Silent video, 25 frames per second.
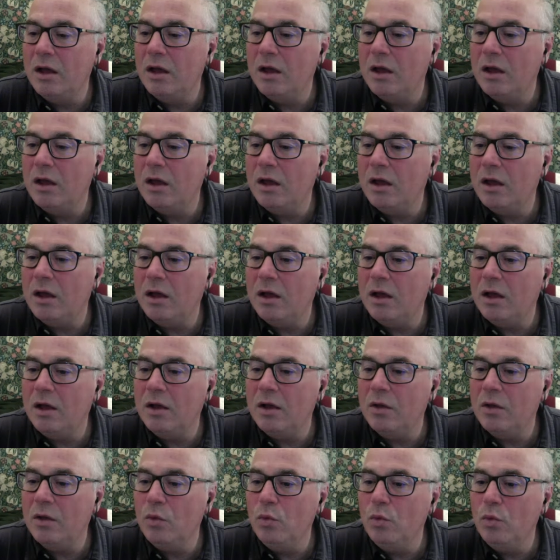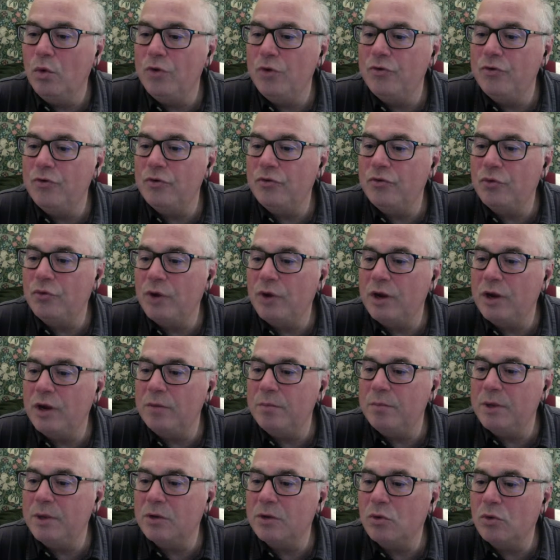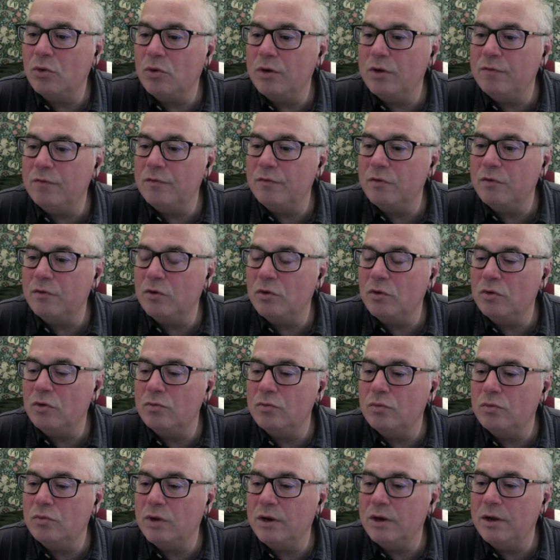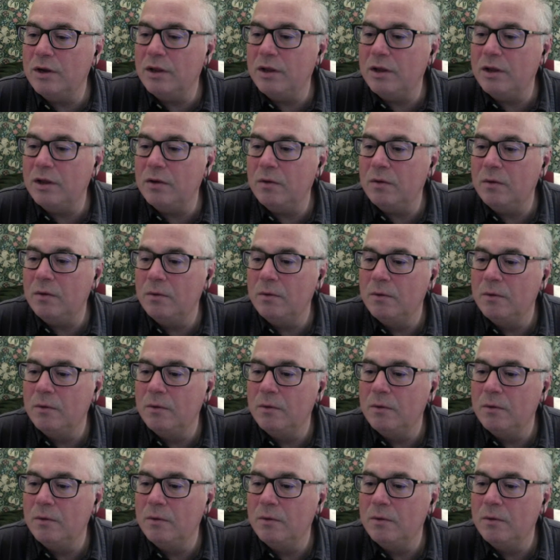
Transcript: Uh, would you trade Bitcoin for gold right now?